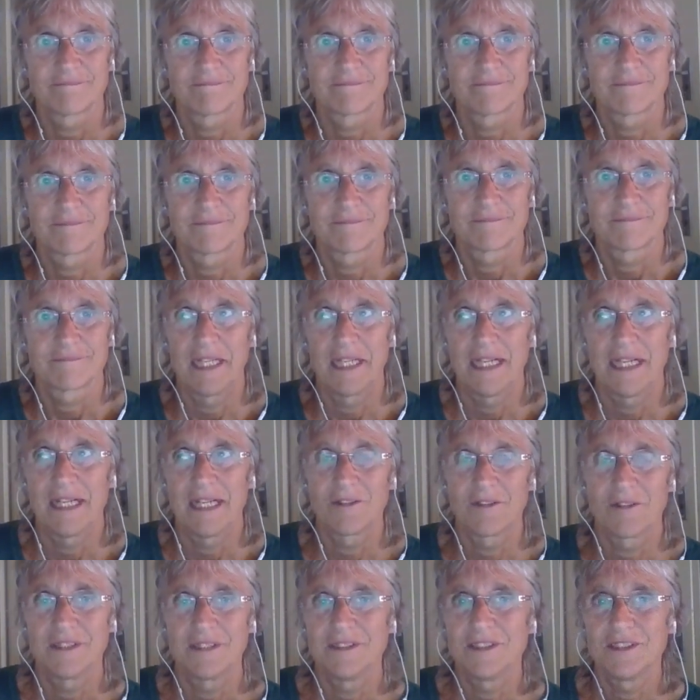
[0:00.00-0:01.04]
yeah,
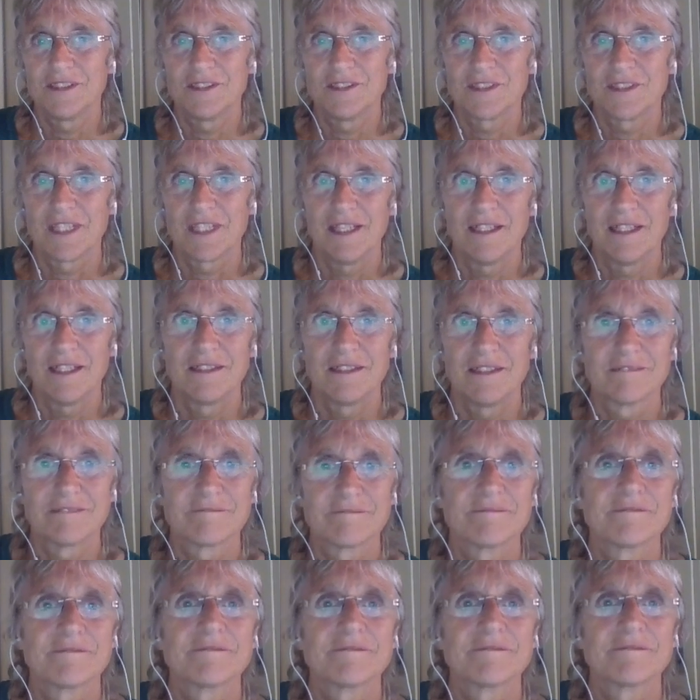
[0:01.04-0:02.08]
could you say,
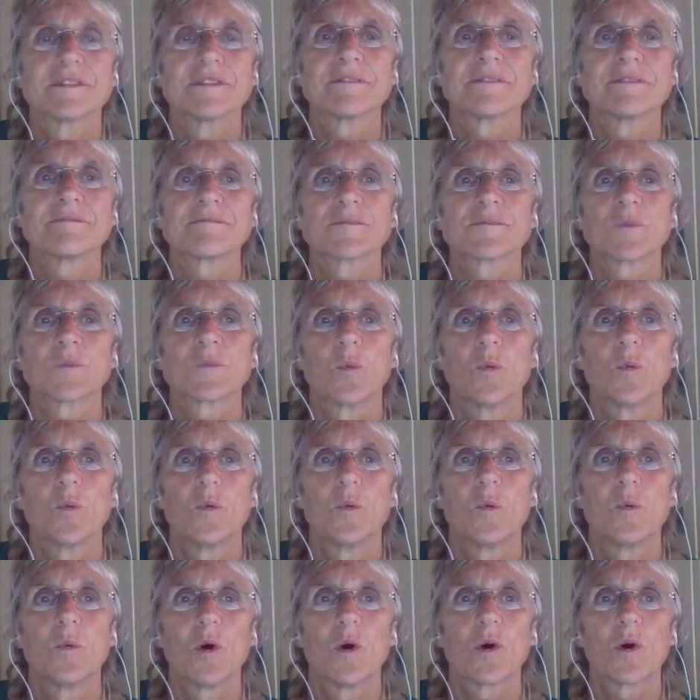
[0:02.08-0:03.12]

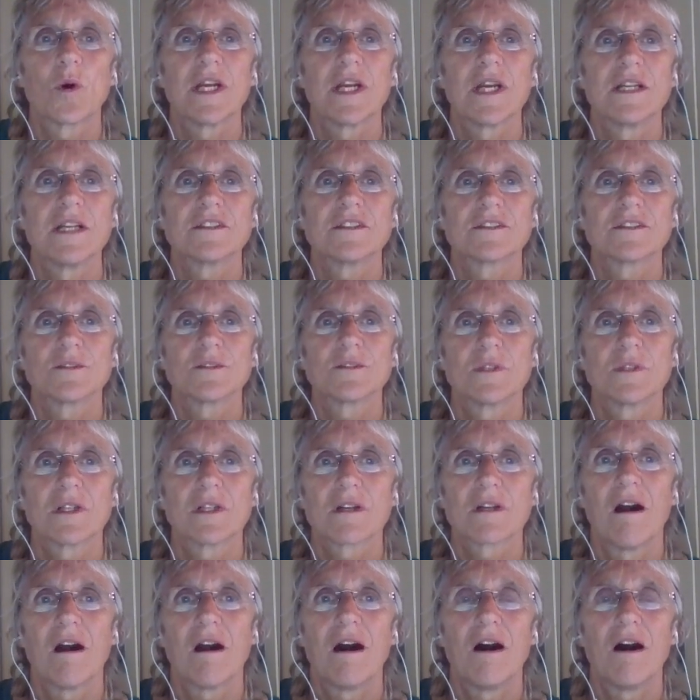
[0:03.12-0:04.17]
walking to a
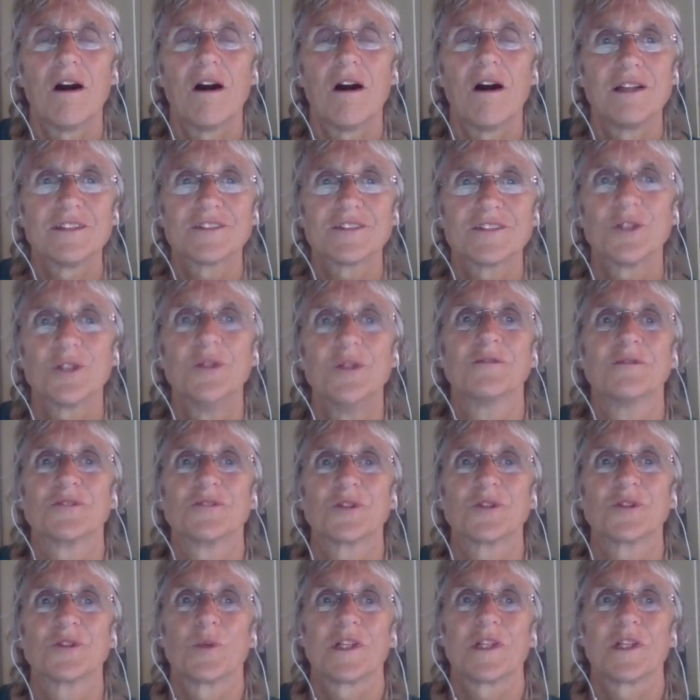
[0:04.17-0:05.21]
car,
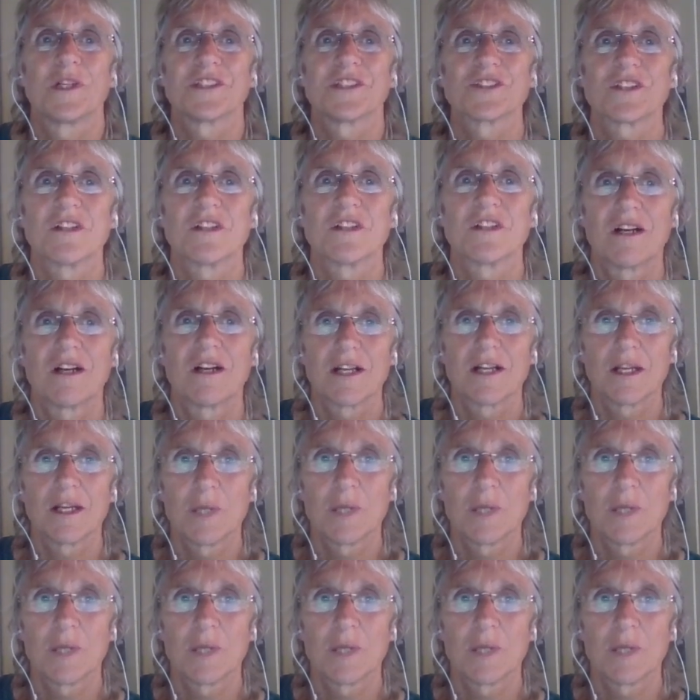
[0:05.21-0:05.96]
towards a car, they're really